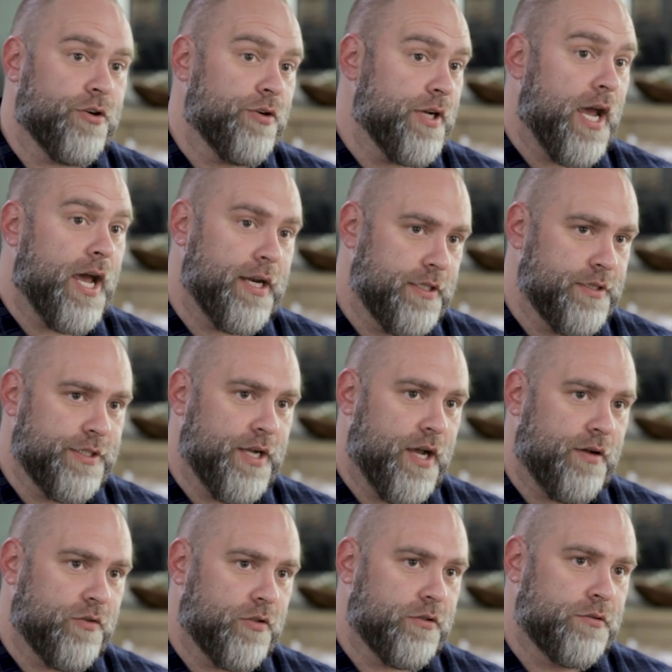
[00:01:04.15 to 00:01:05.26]
are not in the
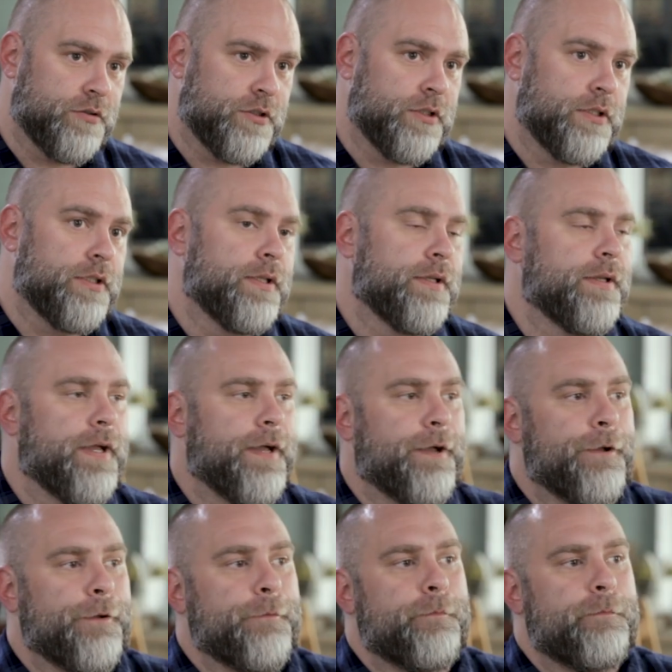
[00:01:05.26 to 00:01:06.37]
novel.
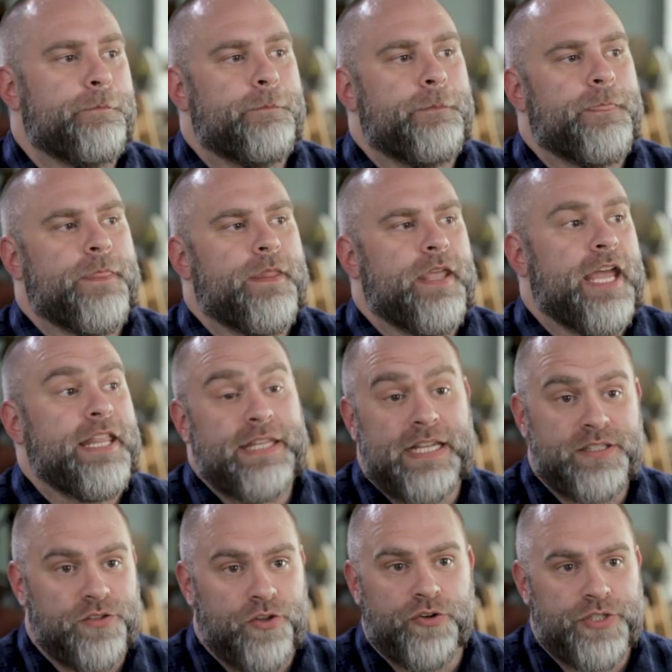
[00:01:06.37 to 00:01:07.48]
Um, and
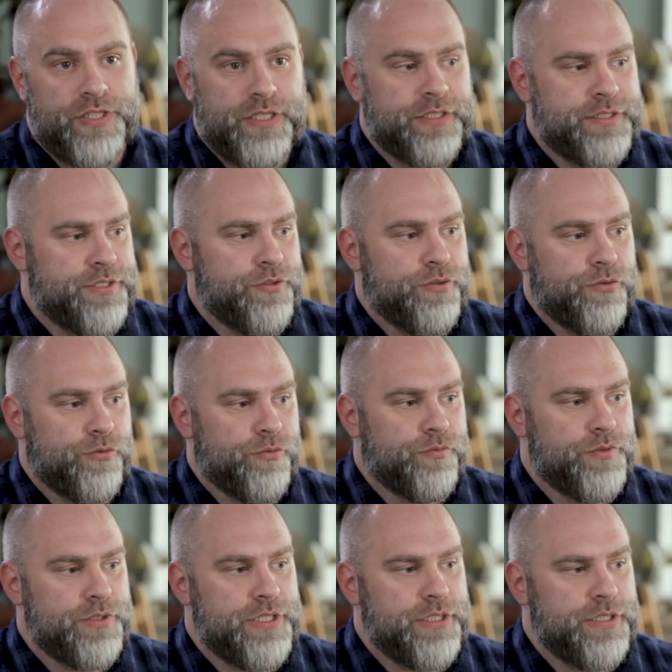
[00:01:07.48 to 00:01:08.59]
that's largely to,
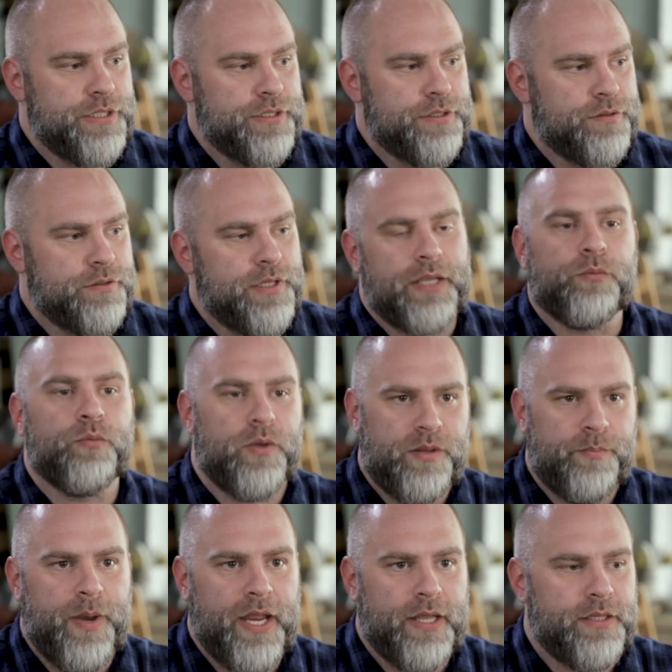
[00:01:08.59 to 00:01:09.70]
to, like with a
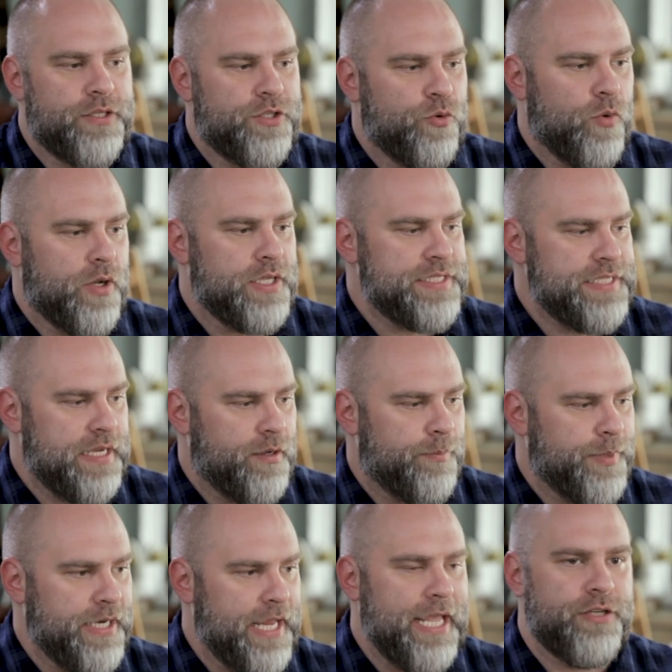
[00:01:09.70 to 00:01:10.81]
pilot, you want to set up
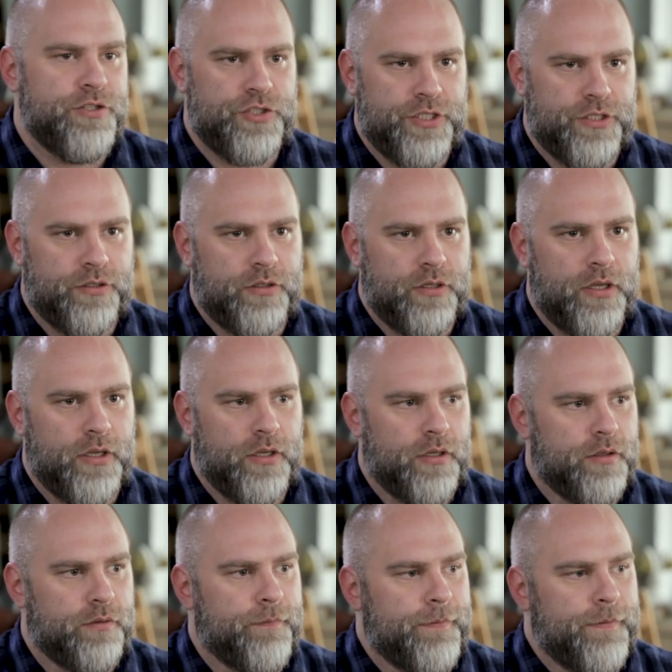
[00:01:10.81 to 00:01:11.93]
an engine.
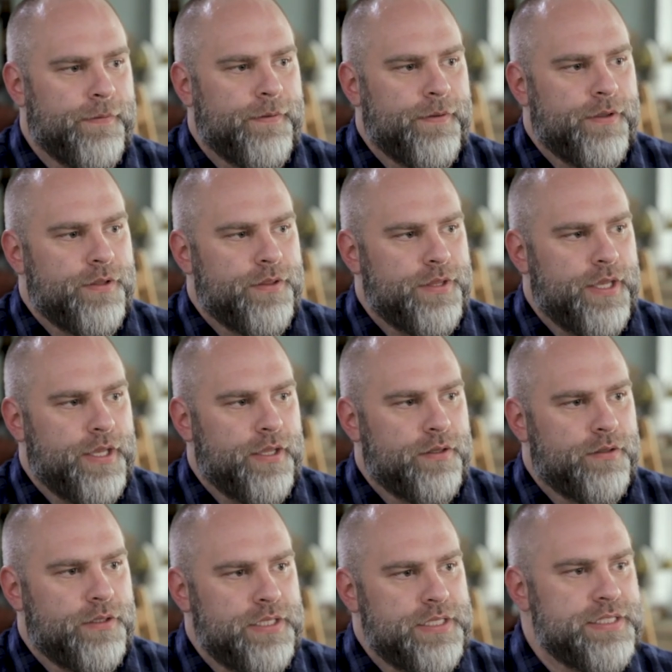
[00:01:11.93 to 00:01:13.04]
Uh,
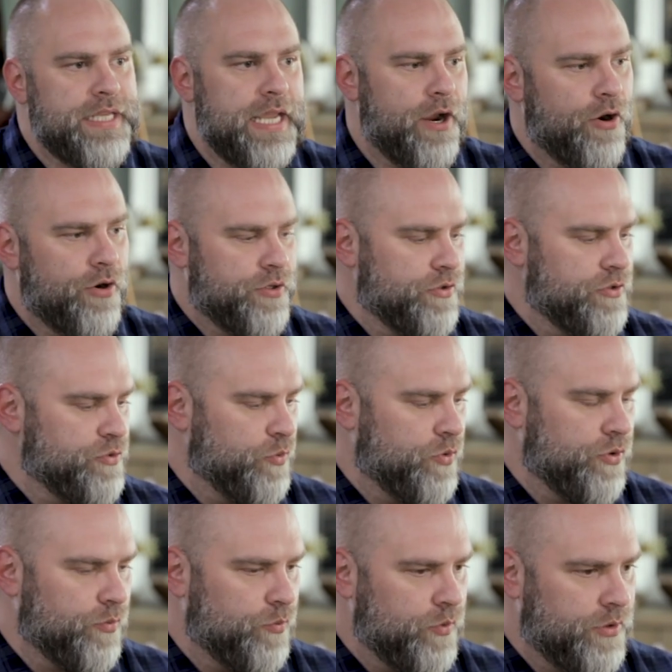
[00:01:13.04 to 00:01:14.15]
that these characters
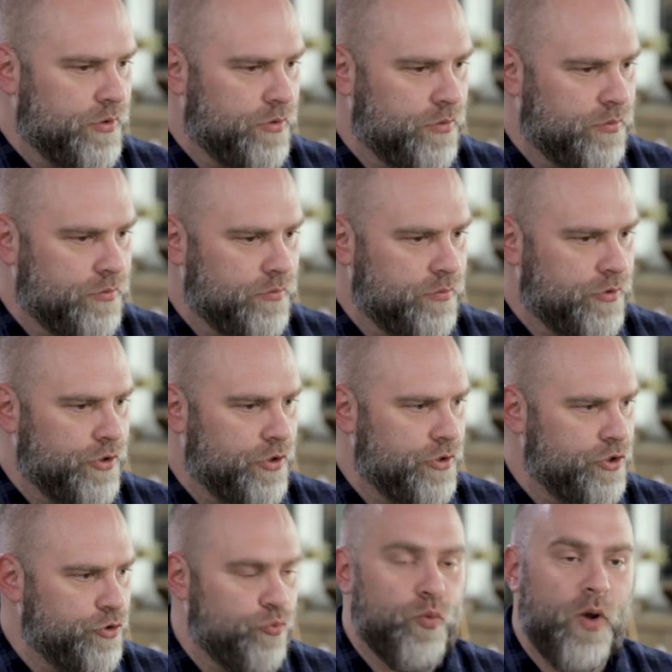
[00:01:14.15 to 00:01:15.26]
will, will,
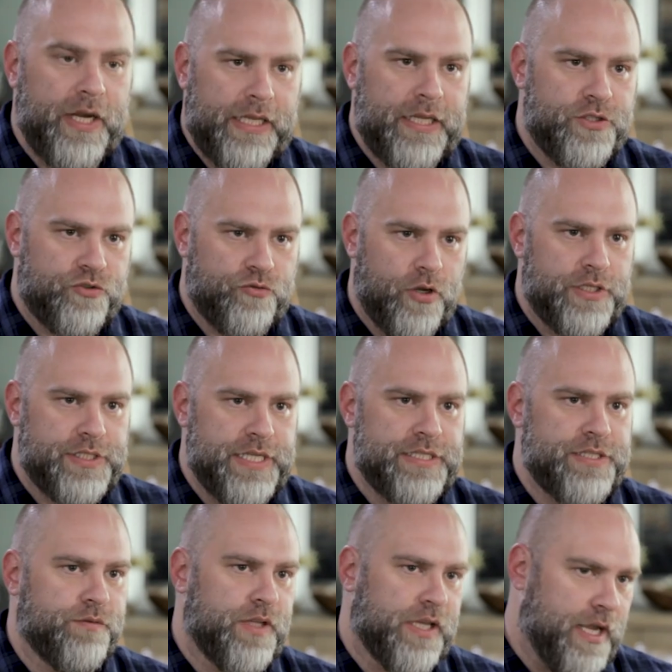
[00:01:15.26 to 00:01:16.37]
you want to get a strong
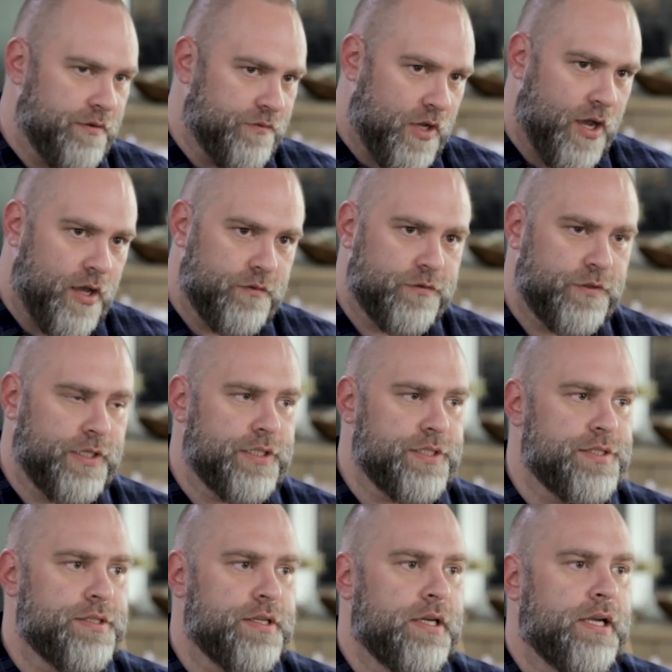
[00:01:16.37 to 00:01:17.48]
sense of the kind of
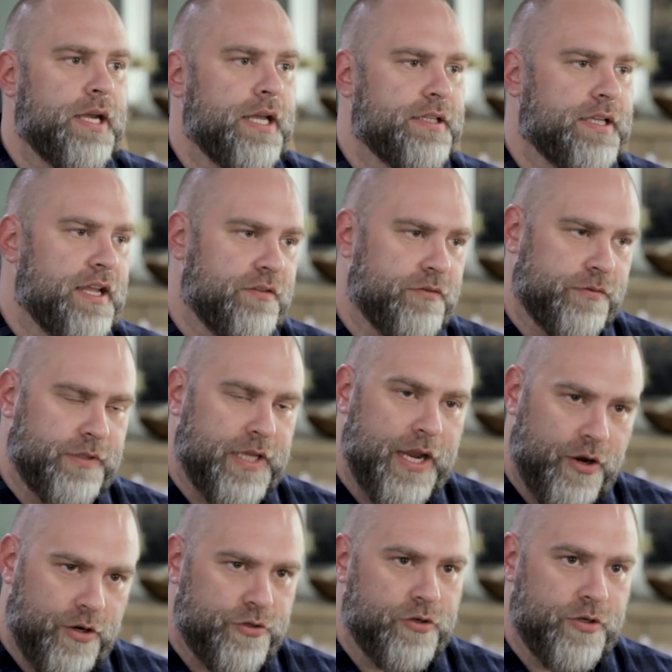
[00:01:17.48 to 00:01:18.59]
conflicts and kind of
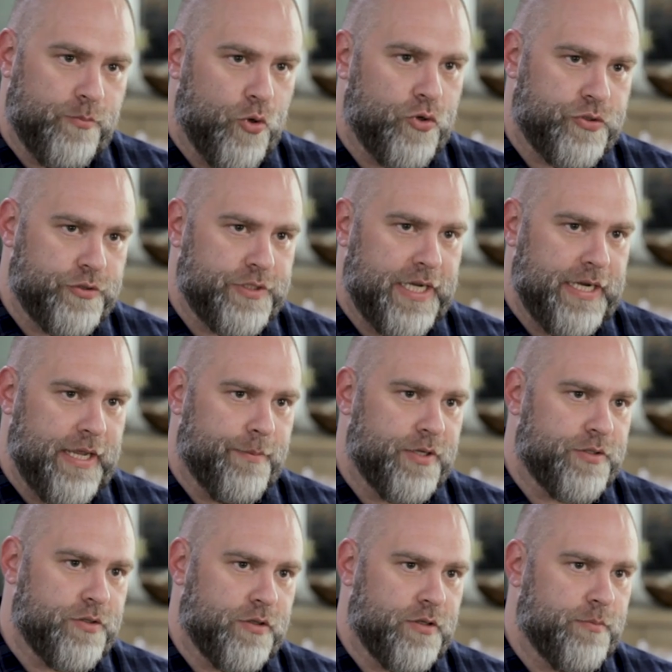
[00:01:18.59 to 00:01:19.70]
character and emotional
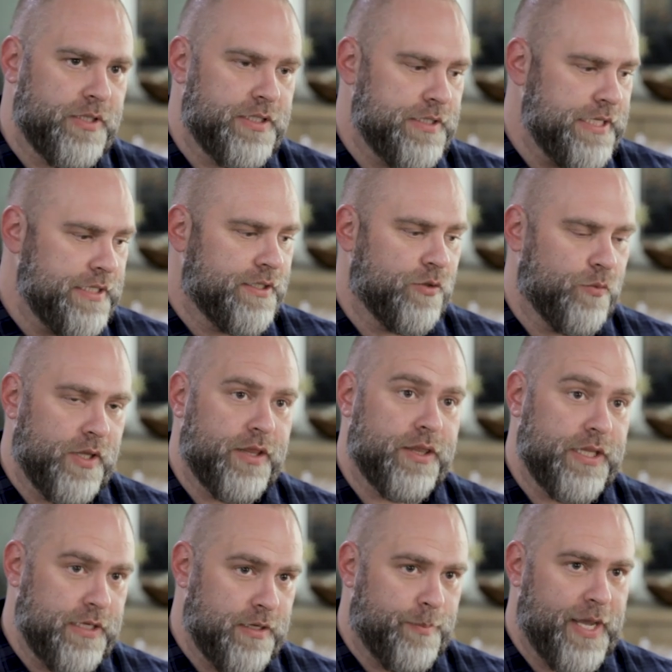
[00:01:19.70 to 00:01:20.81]
dynamics you're going to be dealing with
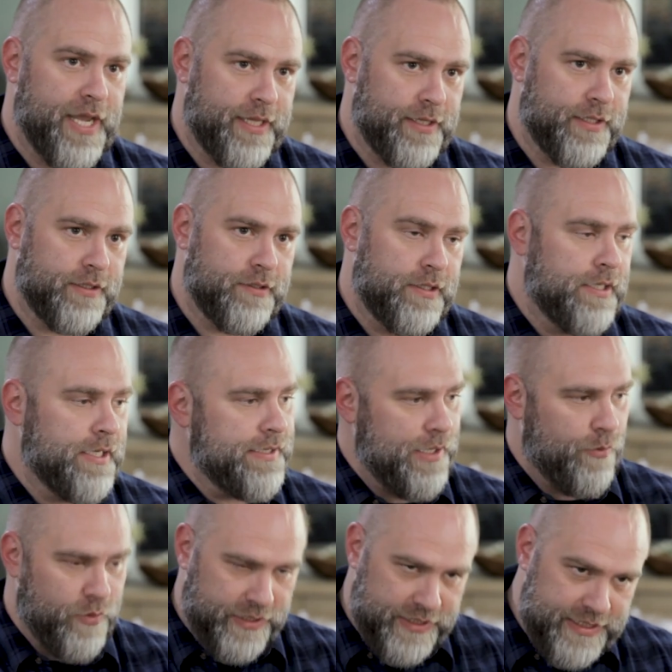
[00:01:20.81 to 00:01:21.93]
in a pilot that
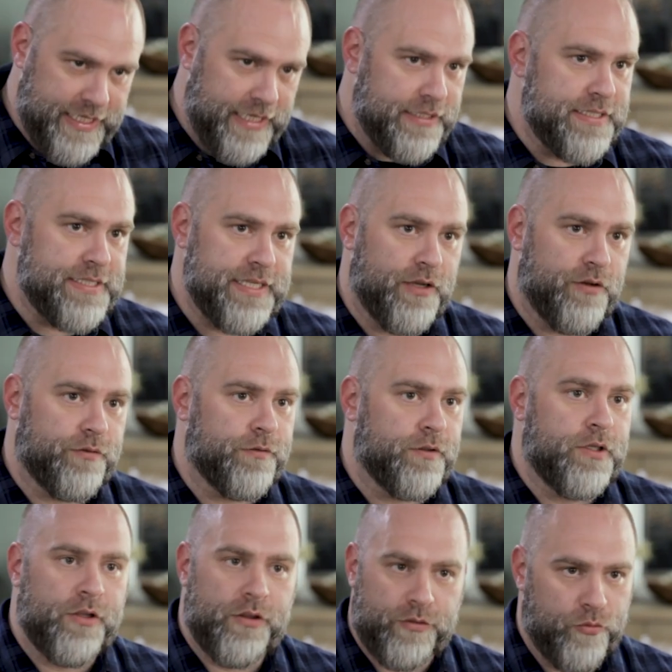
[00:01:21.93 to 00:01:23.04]
will extend itself
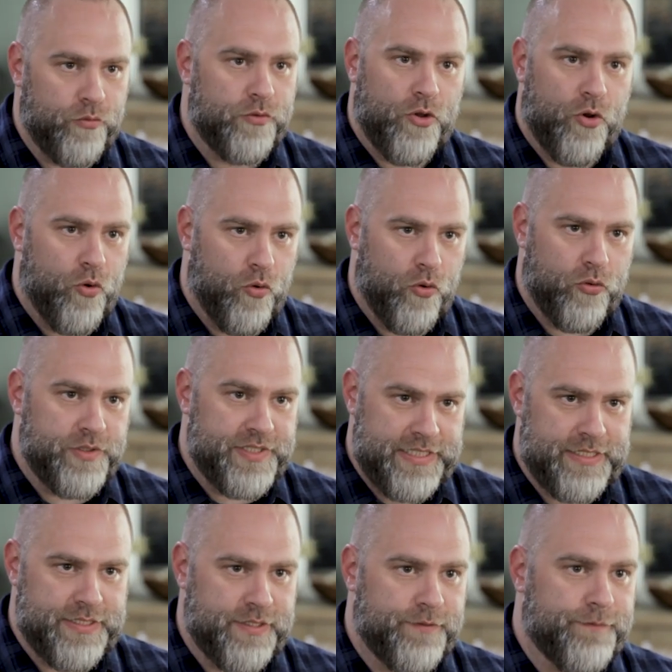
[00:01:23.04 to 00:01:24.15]
through the whole
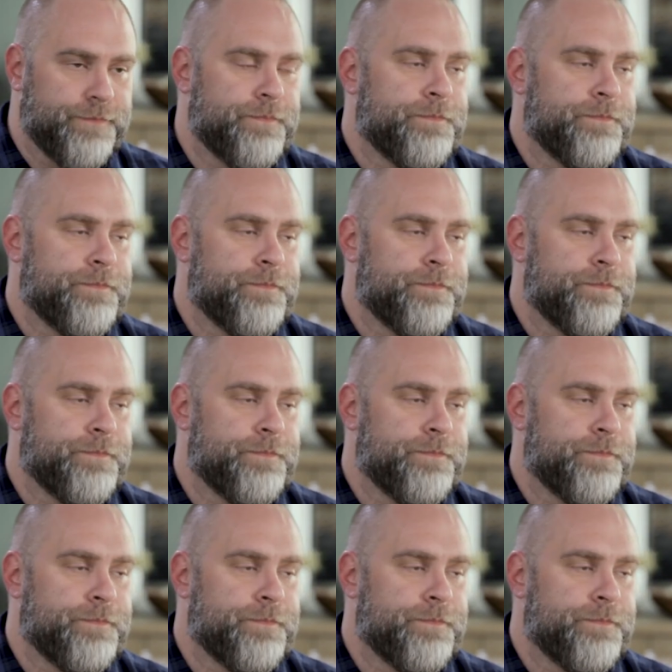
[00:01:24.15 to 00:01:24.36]
season.